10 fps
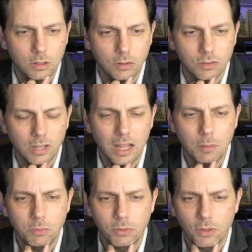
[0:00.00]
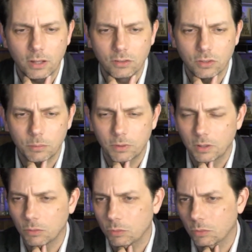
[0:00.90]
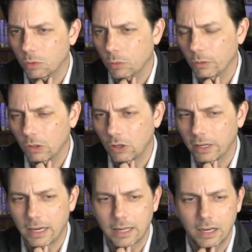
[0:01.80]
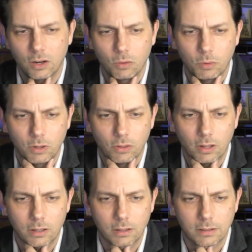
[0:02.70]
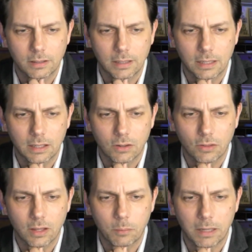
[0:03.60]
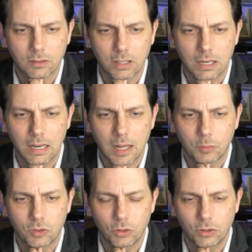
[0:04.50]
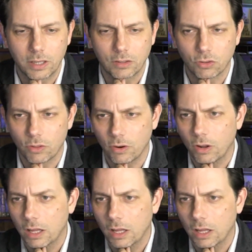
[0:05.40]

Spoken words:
Tom thought something. What were we looking at here when you thought, are they about to collapse? Is there a danger there?